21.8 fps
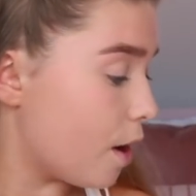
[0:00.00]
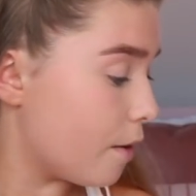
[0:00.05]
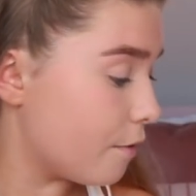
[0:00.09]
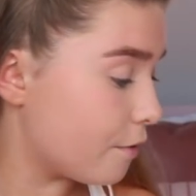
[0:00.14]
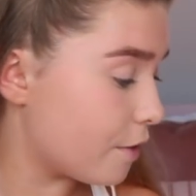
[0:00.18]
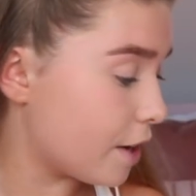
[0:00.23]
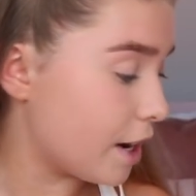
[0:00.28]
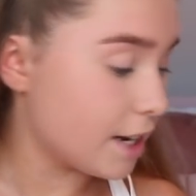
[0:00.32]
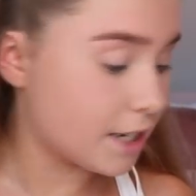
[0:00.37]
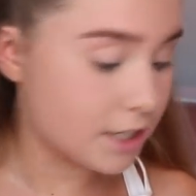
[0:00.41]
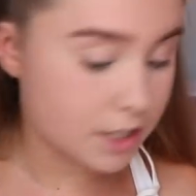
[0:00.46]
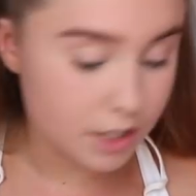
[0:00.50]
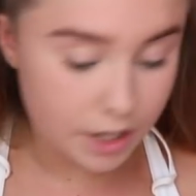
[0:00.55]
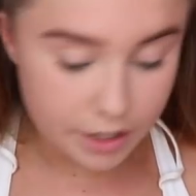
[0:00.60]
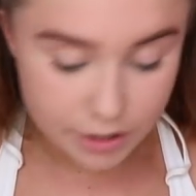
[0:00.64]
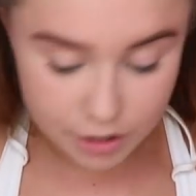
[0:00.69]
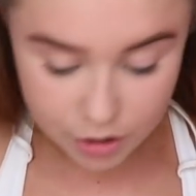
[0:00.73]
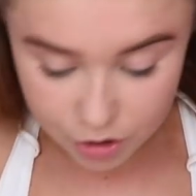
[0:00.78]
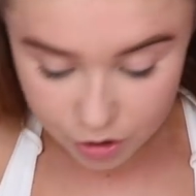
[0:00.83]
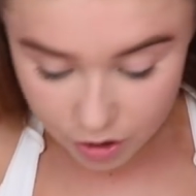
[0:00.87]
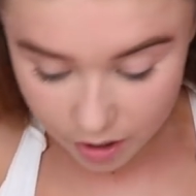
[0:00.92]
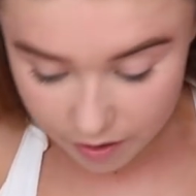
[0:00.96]
I'm very excited
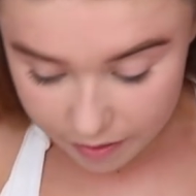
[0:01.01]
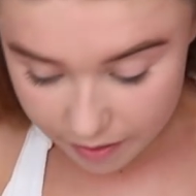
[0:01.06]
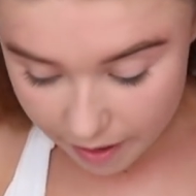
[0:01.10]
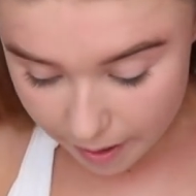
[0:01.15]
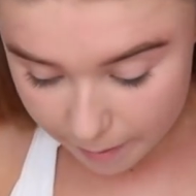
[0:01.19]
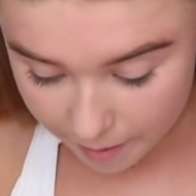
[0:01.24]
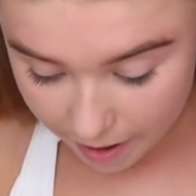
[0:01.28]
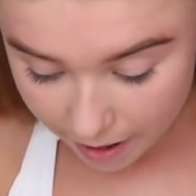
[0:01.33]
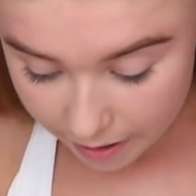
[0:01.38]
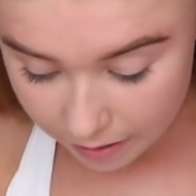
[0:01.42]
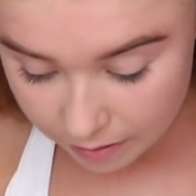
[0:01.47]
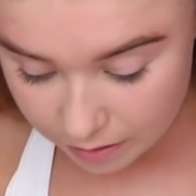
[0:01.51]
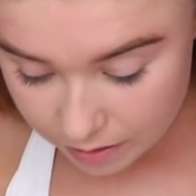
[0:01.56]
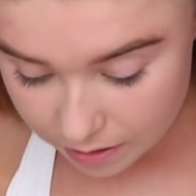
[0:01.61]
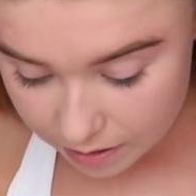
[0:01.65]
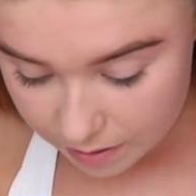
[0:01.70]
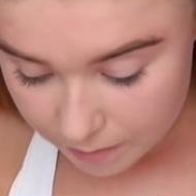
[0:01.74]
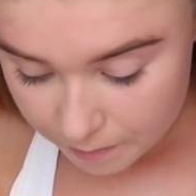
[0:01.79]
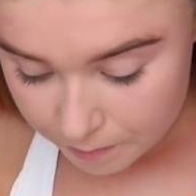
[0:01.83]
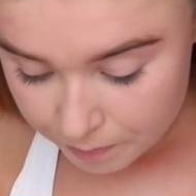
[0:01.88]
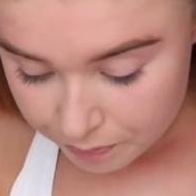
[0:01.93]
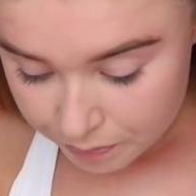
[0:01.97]
to try them out.